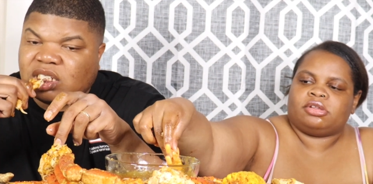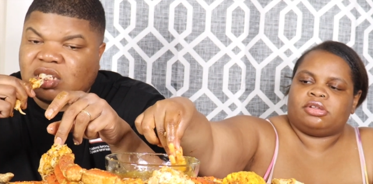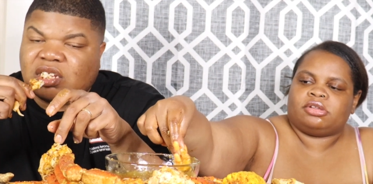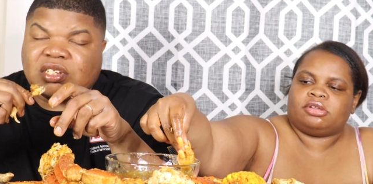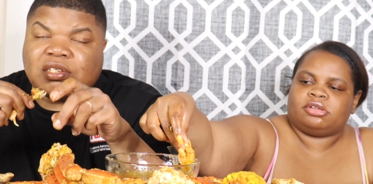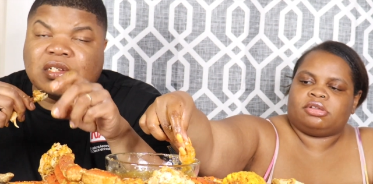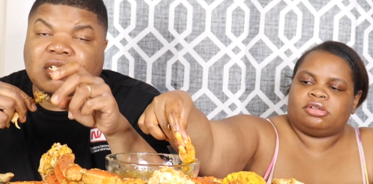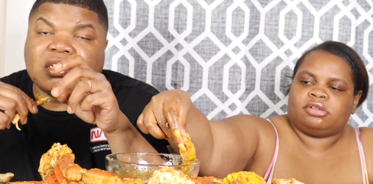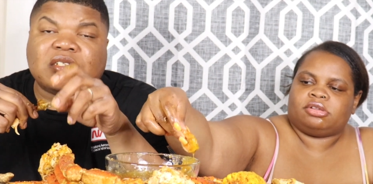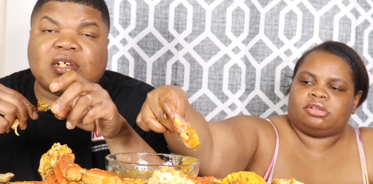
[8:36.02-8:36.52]

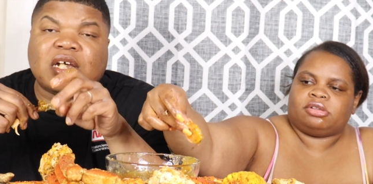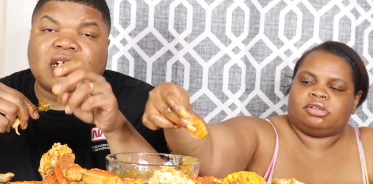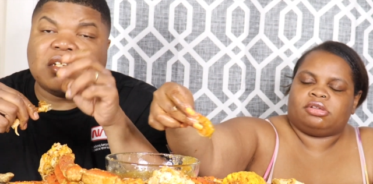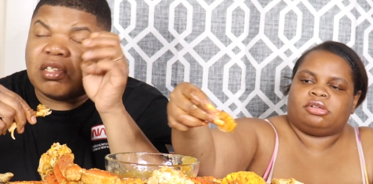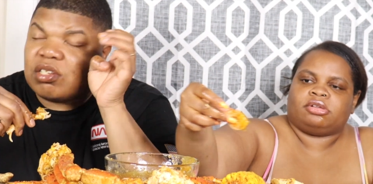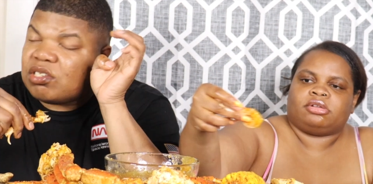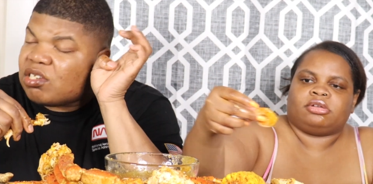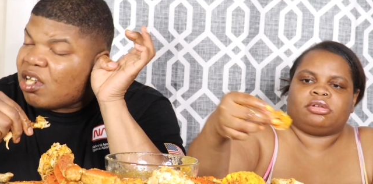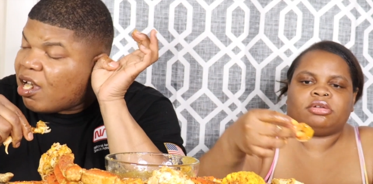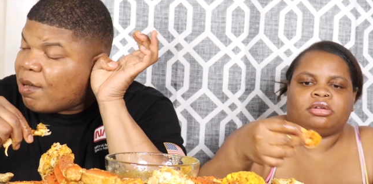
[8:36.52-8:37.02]
Speaker 1: And this
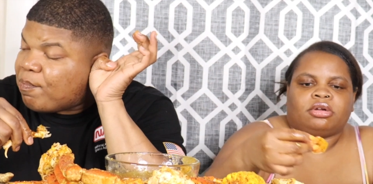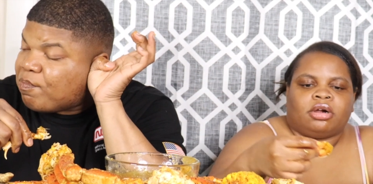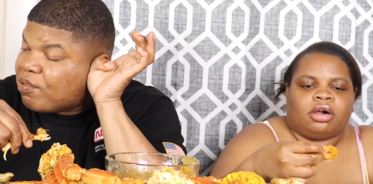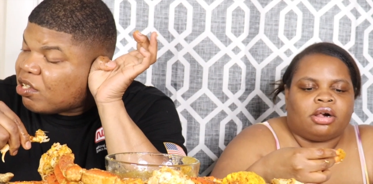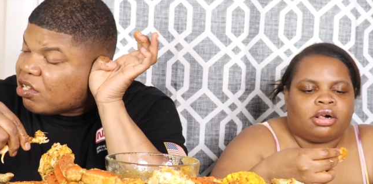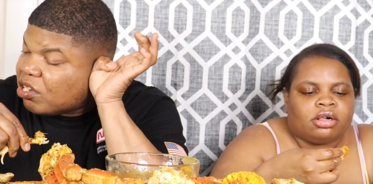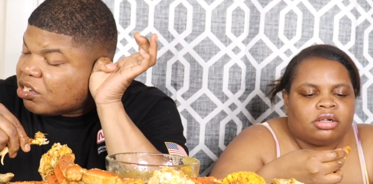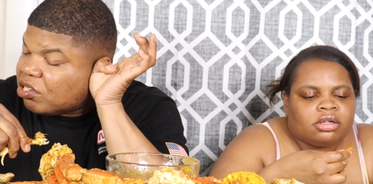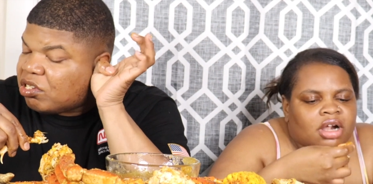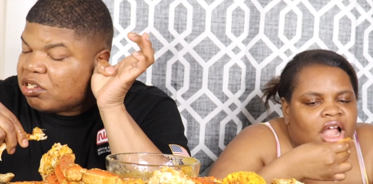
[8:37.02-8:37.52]
ain't the
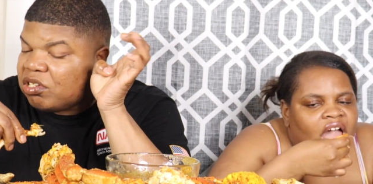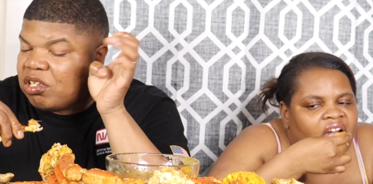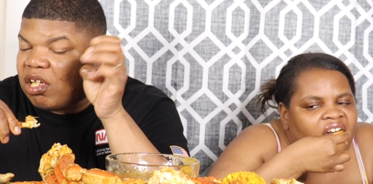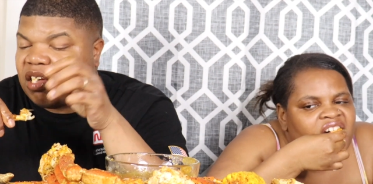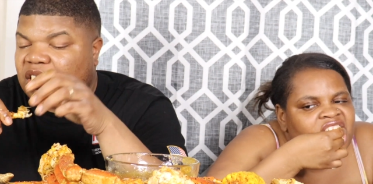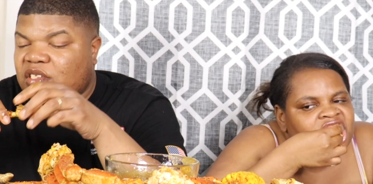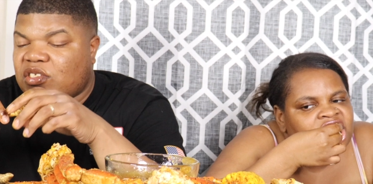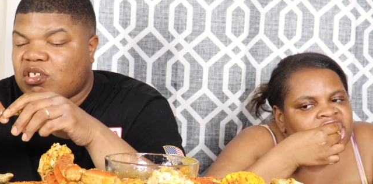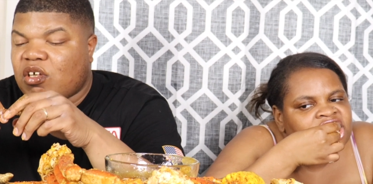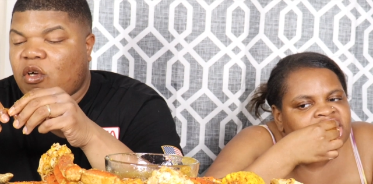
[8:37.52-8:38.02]
topic of
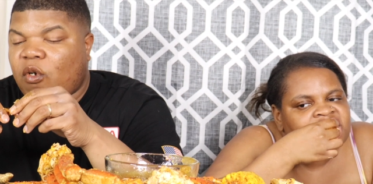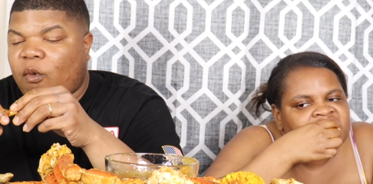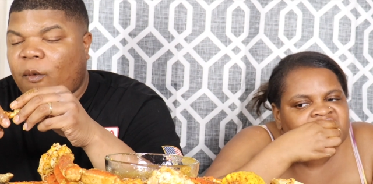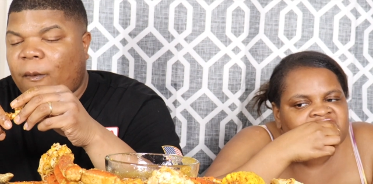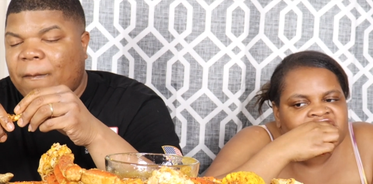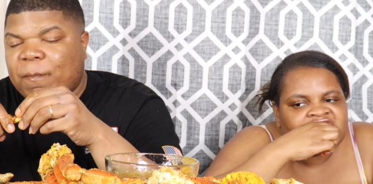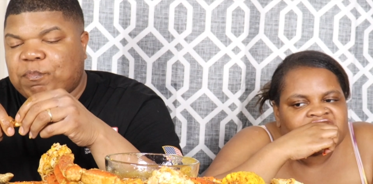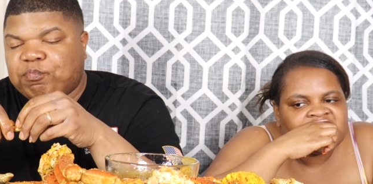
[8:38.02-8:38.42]
today, so